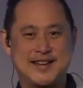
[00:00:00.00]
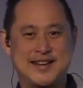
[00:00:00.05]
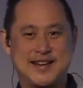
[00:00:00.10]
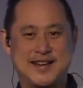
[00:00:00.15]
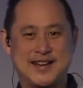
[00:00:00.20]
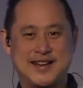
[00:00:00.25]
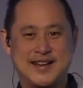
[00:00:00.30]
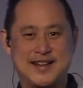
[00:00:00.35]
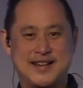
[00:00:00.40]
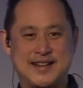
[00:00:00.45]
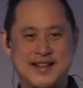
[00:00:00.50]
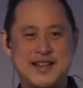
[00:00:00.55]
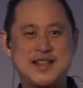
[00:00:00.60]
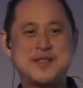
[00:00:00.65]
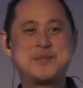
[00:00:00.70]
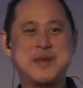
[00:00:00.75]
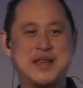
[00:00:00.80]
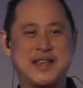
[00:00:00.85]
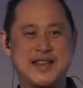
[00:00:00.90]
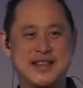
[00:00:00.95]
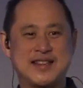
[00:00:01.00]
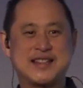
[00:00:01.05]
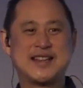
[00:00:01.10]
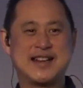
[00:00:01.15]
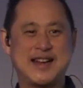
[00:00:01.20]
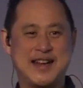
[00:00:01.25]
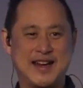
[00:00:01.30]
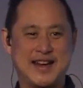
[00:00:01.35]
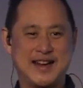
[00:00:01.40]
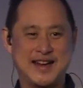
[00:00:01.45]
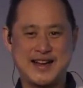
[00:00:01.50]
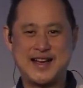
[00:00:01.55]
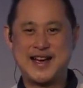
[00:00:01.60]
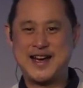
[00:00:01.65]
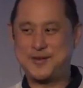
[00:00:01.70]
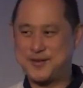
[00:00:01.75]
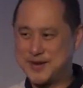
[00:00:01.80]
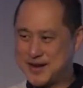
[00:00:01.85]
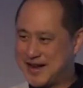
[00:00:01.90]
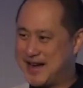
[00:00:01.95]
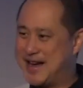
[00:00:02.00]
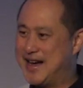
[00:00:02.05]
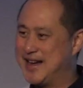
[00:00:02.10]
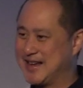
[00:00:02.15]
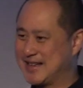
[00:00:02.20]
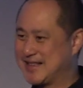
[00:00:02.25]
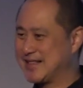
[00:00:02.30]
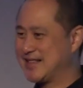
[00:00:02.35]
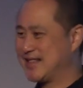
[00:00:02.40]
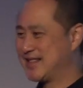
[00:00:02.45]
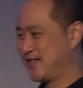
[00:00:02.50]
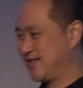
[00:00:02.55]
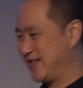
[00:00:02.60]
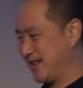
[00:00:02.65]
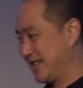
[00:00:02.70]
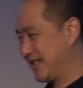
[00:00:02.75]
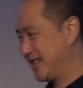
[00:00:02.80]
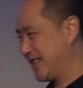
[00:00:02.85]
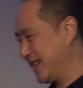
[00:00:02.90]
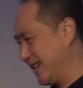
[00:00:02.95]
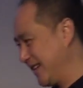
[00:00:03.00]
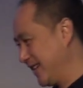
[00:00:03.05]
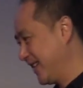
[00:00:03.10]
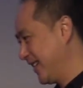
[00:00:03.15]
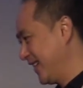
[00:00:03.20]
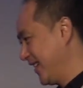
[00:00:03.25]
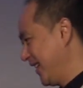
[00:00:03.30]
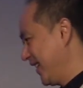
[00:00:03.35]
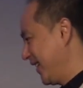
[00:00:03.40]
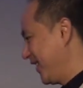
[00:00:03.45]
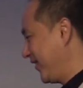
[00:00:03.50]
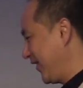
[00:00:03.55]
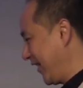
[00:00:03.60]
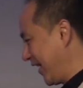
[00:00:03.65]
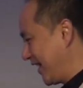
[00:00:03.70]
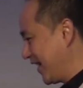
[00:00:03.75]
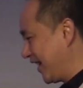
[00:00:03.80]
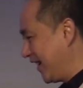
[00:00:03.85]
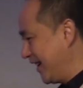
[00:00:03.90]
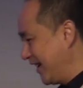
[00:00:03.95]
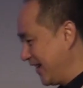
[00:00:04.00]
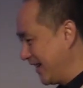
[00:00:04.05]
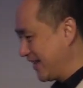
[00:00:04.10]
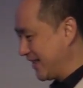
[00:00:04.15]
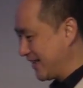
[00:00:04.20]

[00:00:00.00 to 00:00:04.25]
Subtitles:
let's begin today. I want to ask this question because